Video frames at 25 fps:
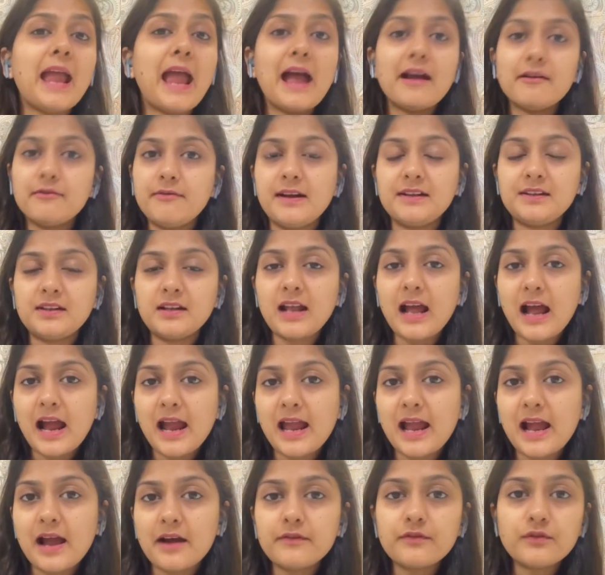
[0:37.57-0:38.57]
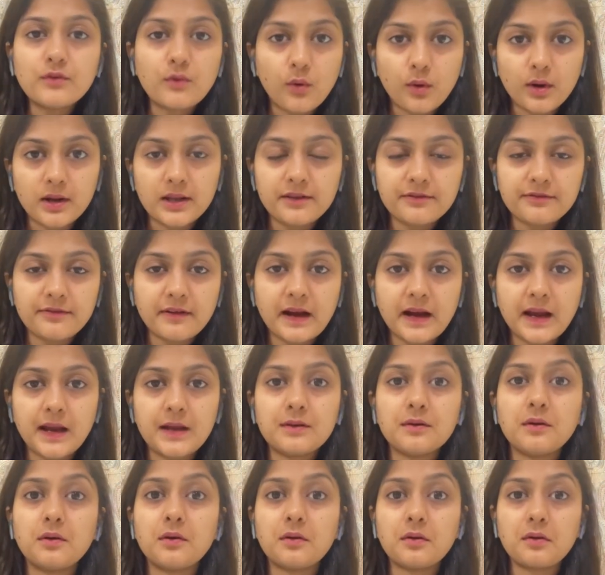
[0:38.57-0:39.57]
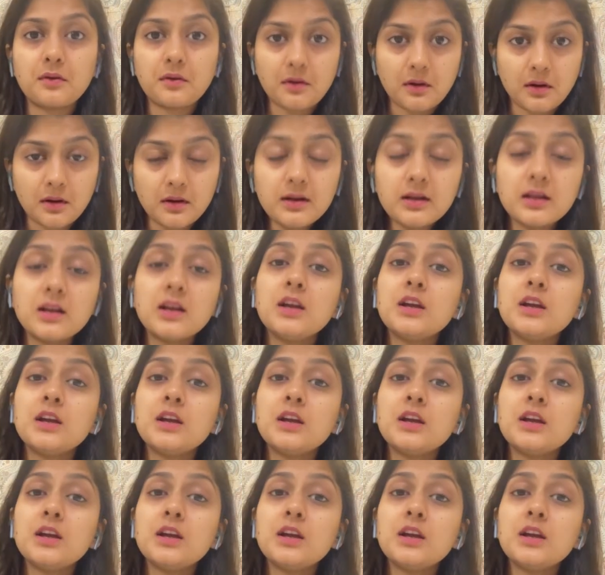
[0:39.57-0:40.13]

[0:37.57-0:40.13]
whether I have qualified or not.